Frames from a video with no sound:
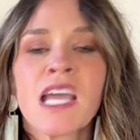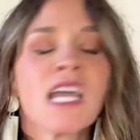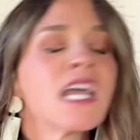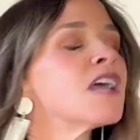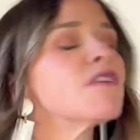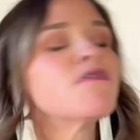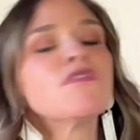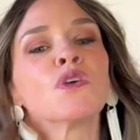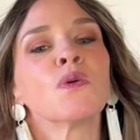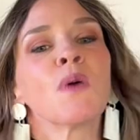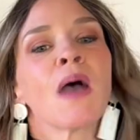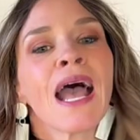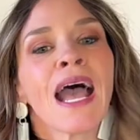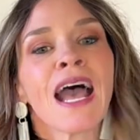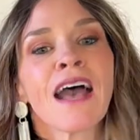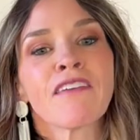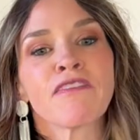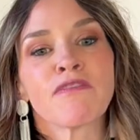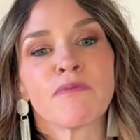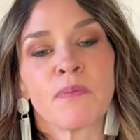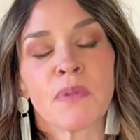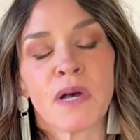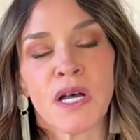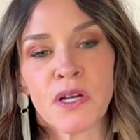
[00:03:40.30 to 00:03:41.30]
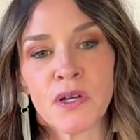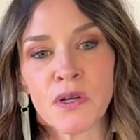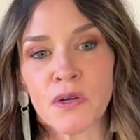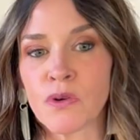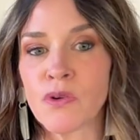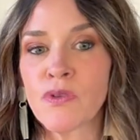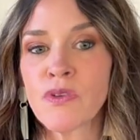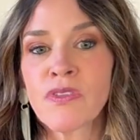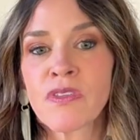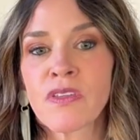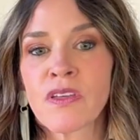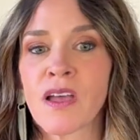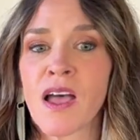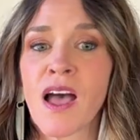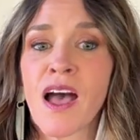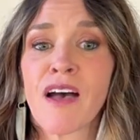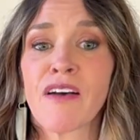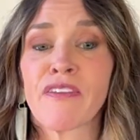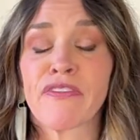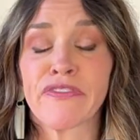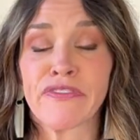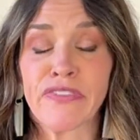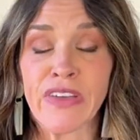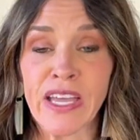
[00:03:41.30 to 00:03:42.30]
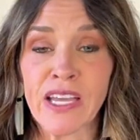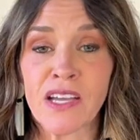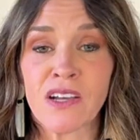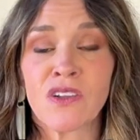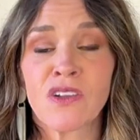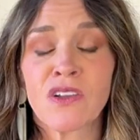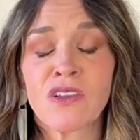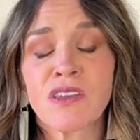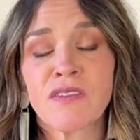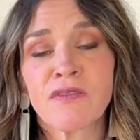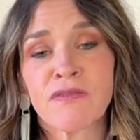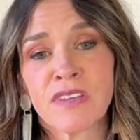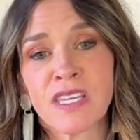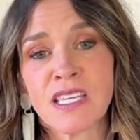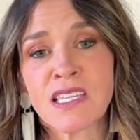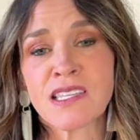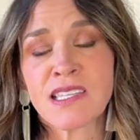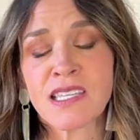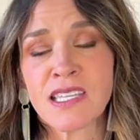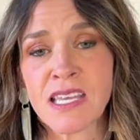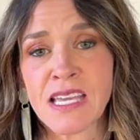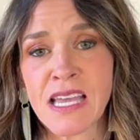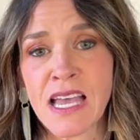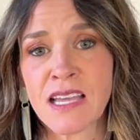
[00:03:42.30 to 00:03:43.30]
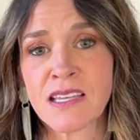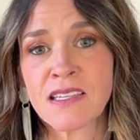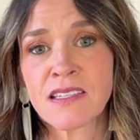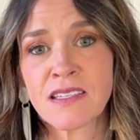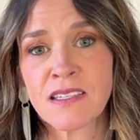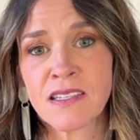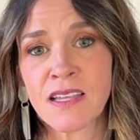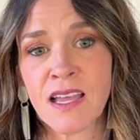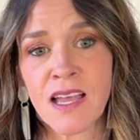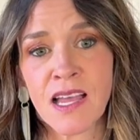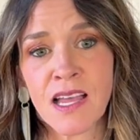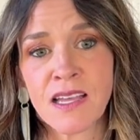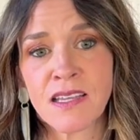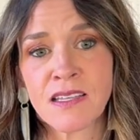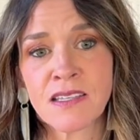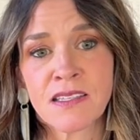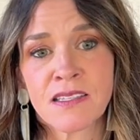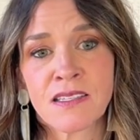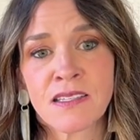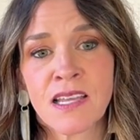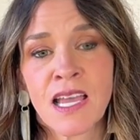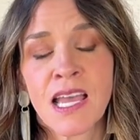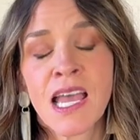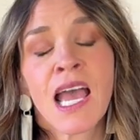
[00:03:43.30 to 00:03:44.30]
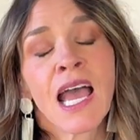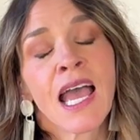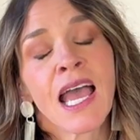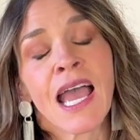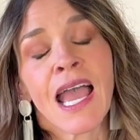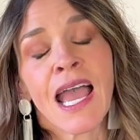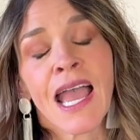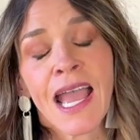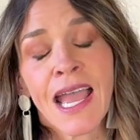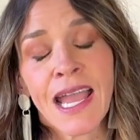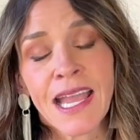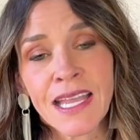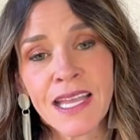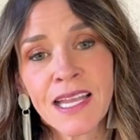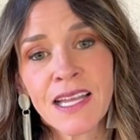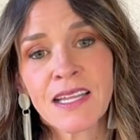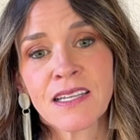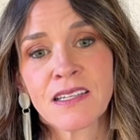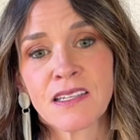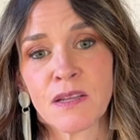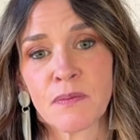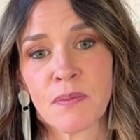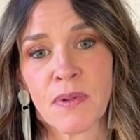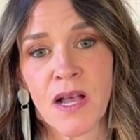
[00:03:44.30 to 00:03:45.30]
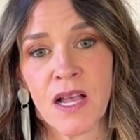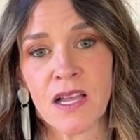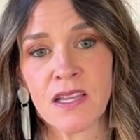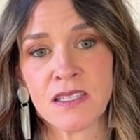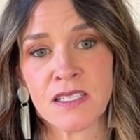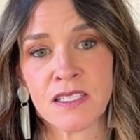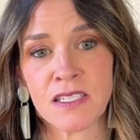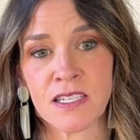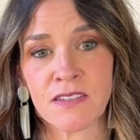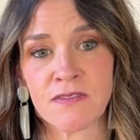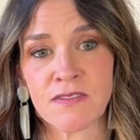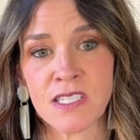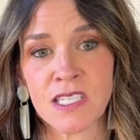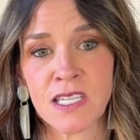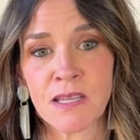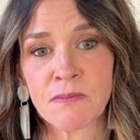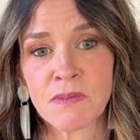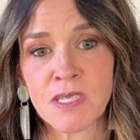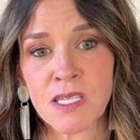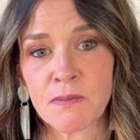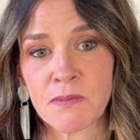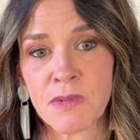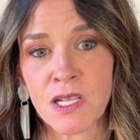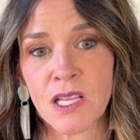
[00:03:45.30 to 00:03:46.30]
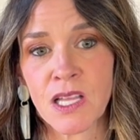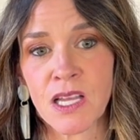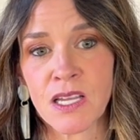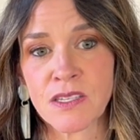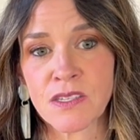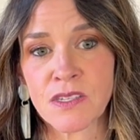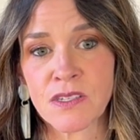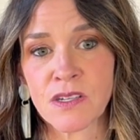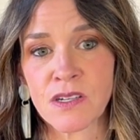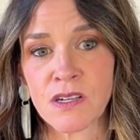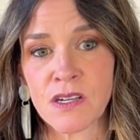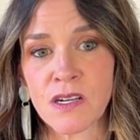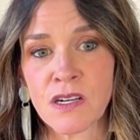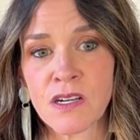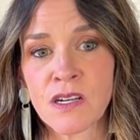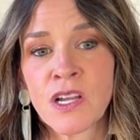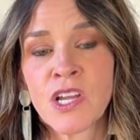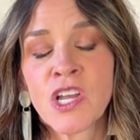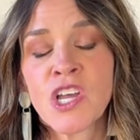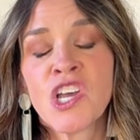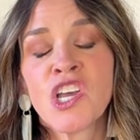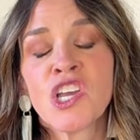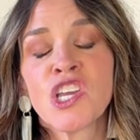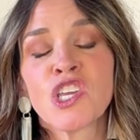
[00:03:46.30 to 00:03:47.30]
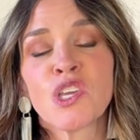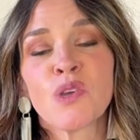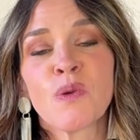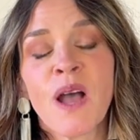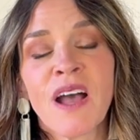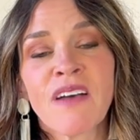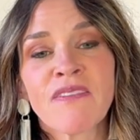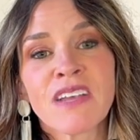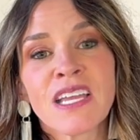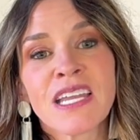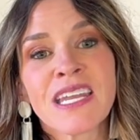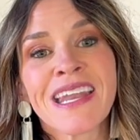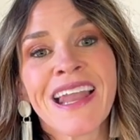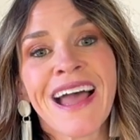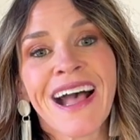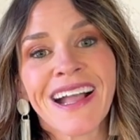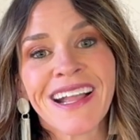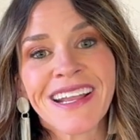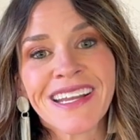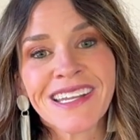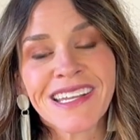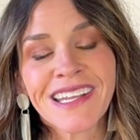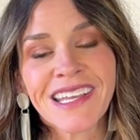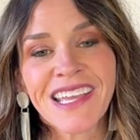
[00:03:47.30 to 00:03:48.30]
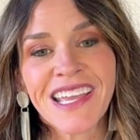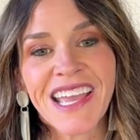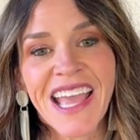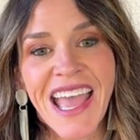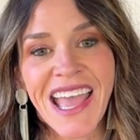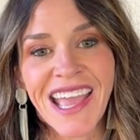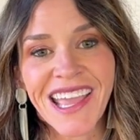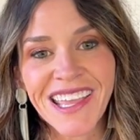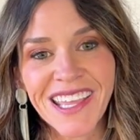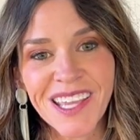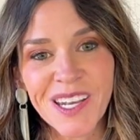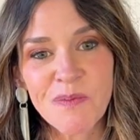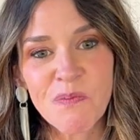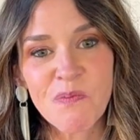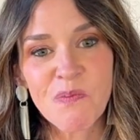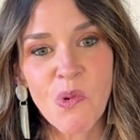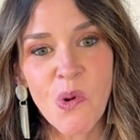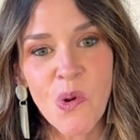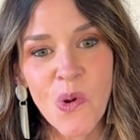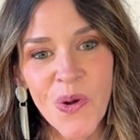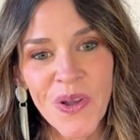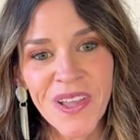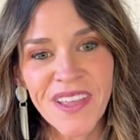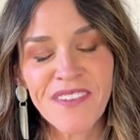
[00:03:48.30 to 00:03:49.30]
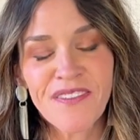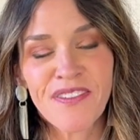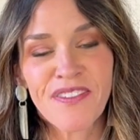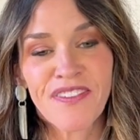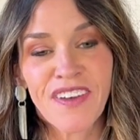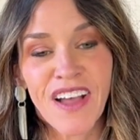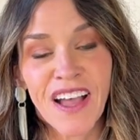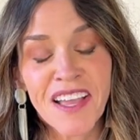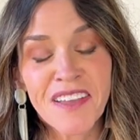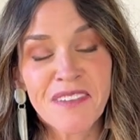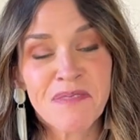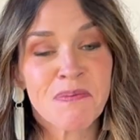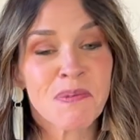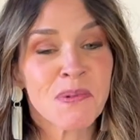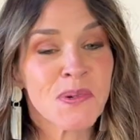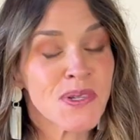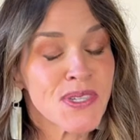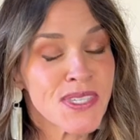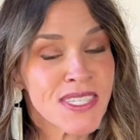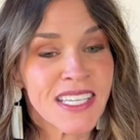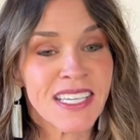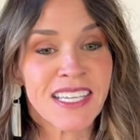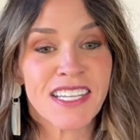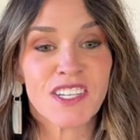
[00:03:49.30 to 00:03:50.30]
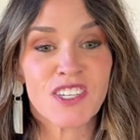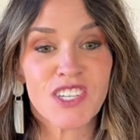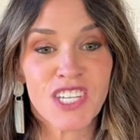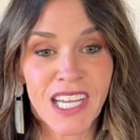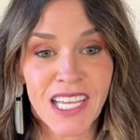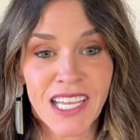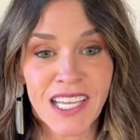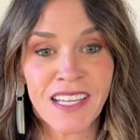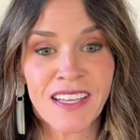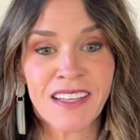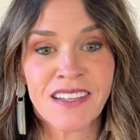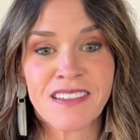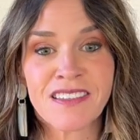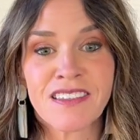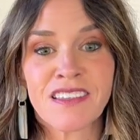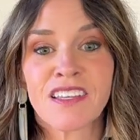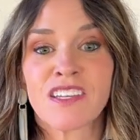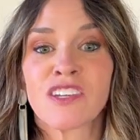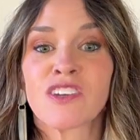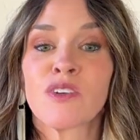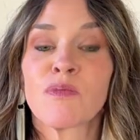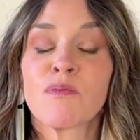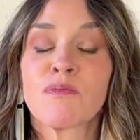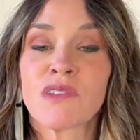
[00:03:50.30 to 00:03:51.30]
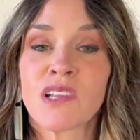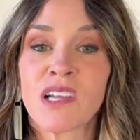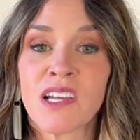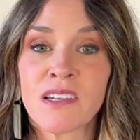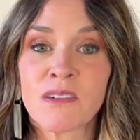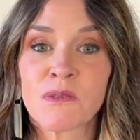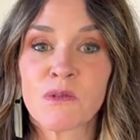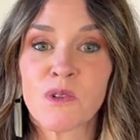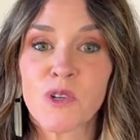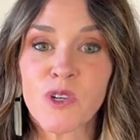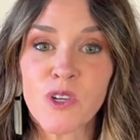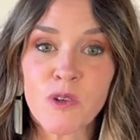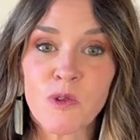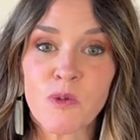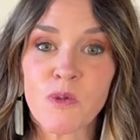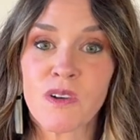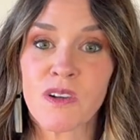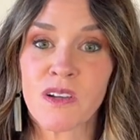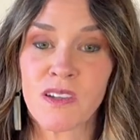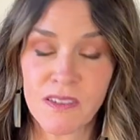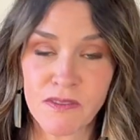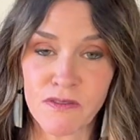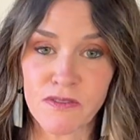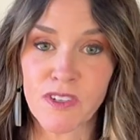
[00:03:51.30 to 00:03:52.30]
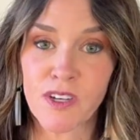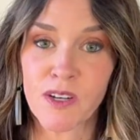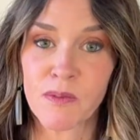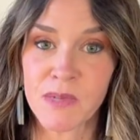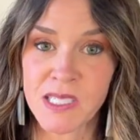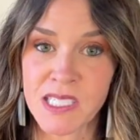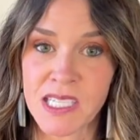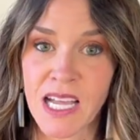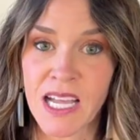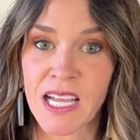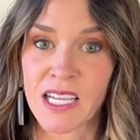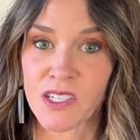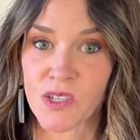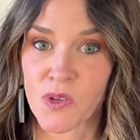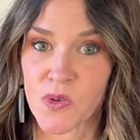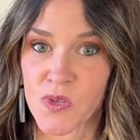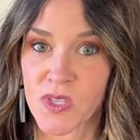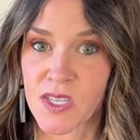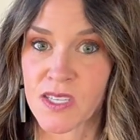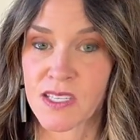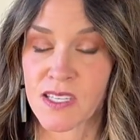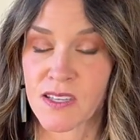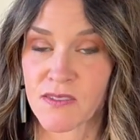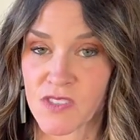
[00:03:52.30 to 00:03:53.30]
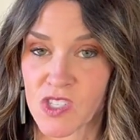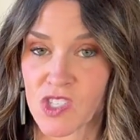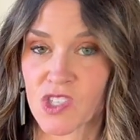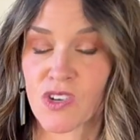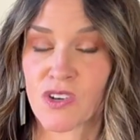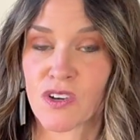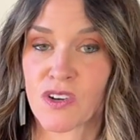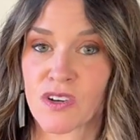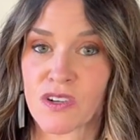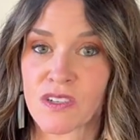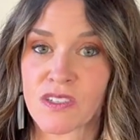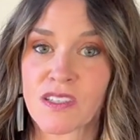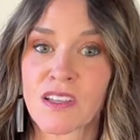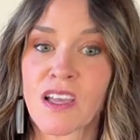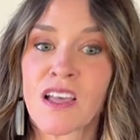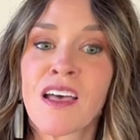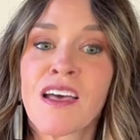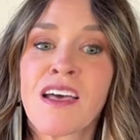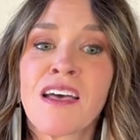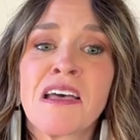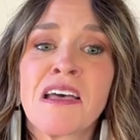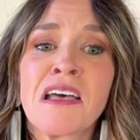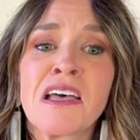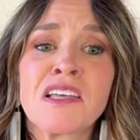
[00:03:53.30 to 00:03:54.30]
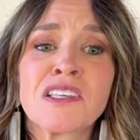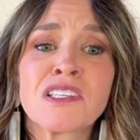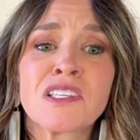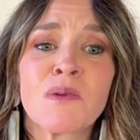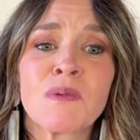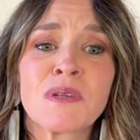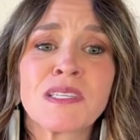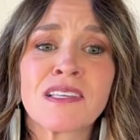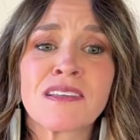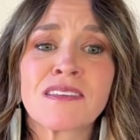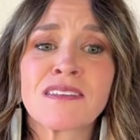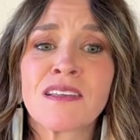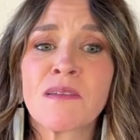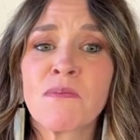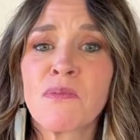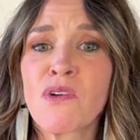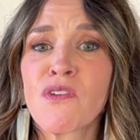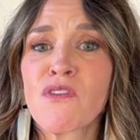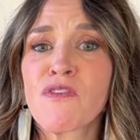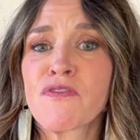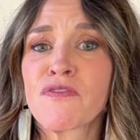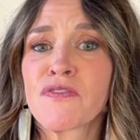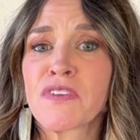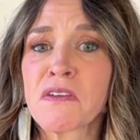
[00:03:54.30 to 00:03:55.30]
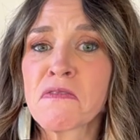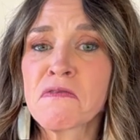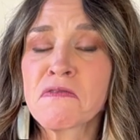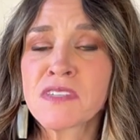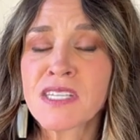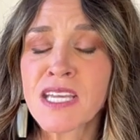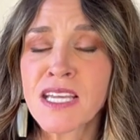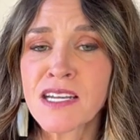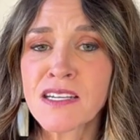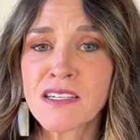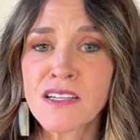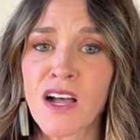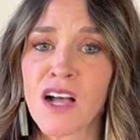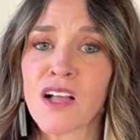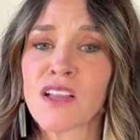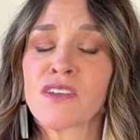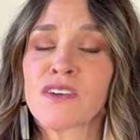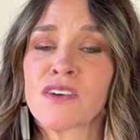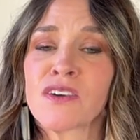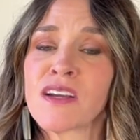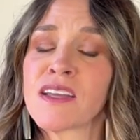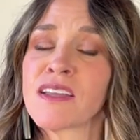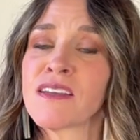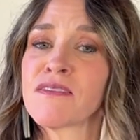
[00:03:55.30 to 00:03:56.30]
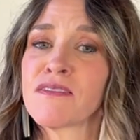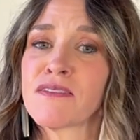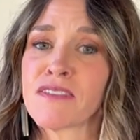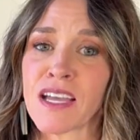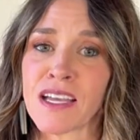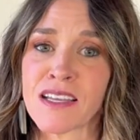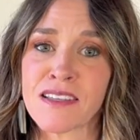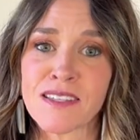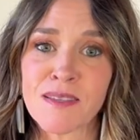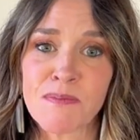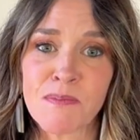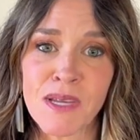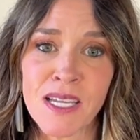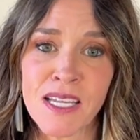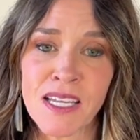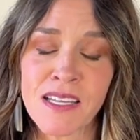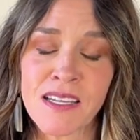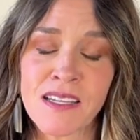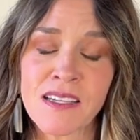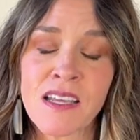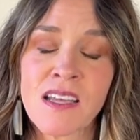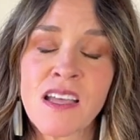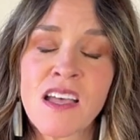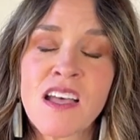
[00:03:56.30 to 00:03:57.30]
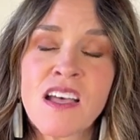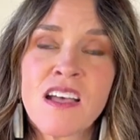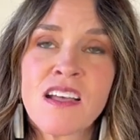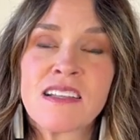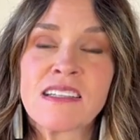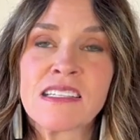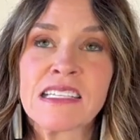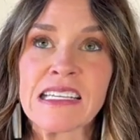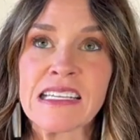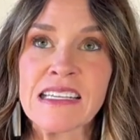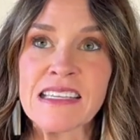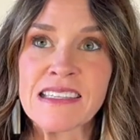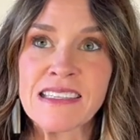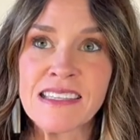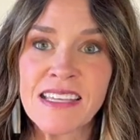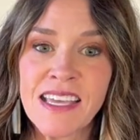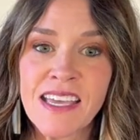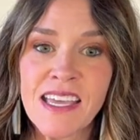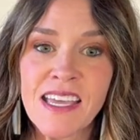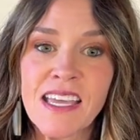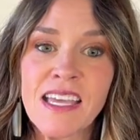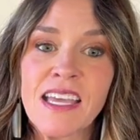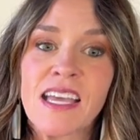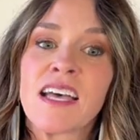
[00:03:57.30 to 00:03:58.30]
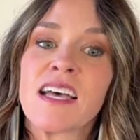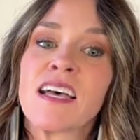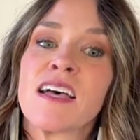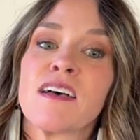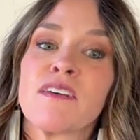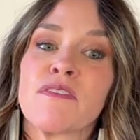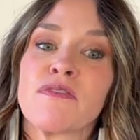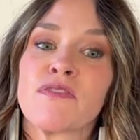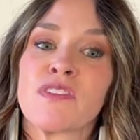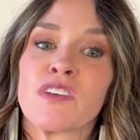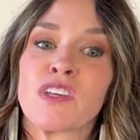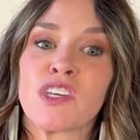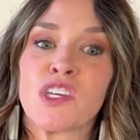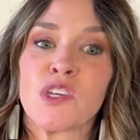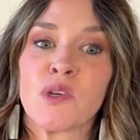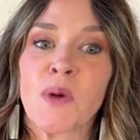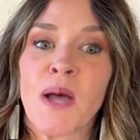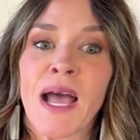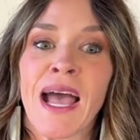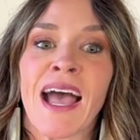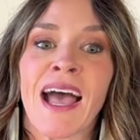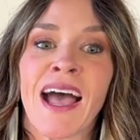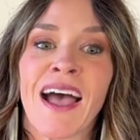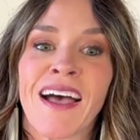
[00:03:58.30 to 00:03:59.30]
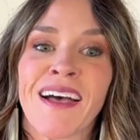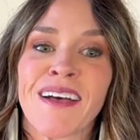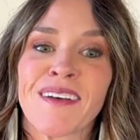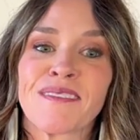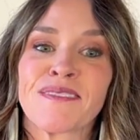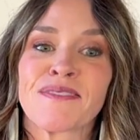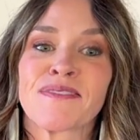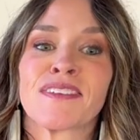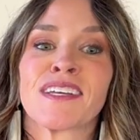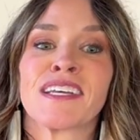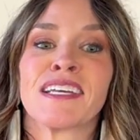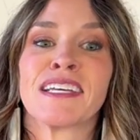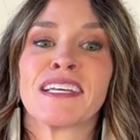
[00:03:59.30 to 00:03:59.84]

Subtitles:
If you have both a failed VCS test and a positive symptom cluster, you have a 98.5% chance that your blood work will confirm a diagnosis of CIRS. So it's a simple $15 investment to see if you have